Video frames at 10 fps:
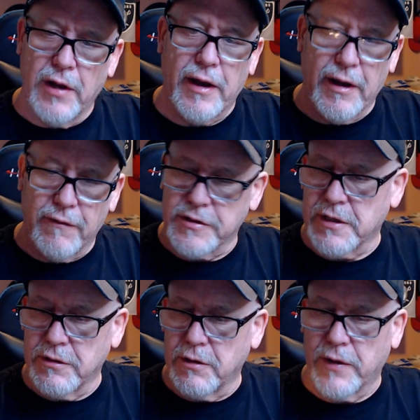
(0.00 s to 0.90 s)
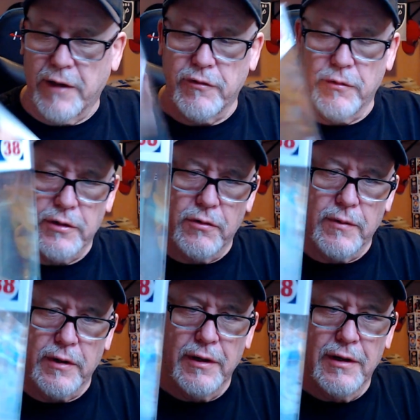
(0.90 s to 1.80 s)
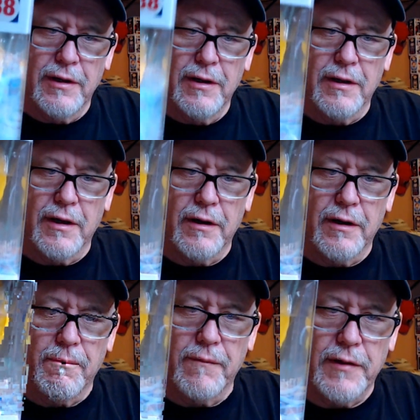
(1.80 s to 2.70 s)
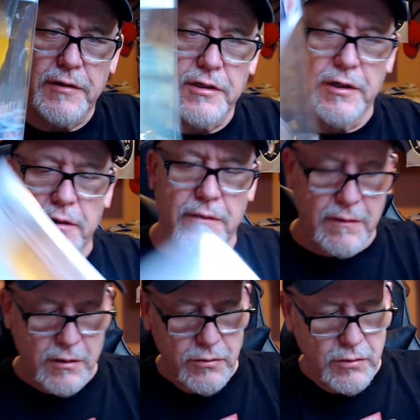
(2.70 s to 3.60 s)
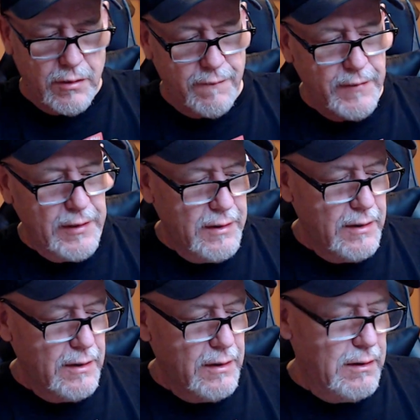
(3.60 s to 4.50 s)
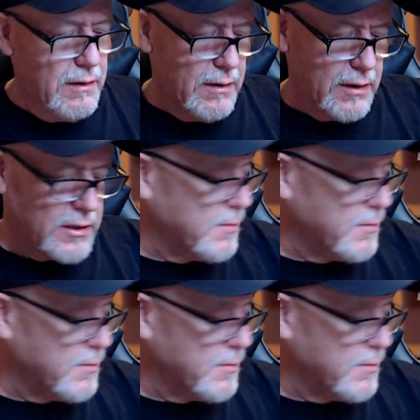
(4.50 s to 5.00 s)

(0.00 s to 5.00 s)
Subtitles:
have this. I don't have the retro one. Oh, that's good. Cool. Because my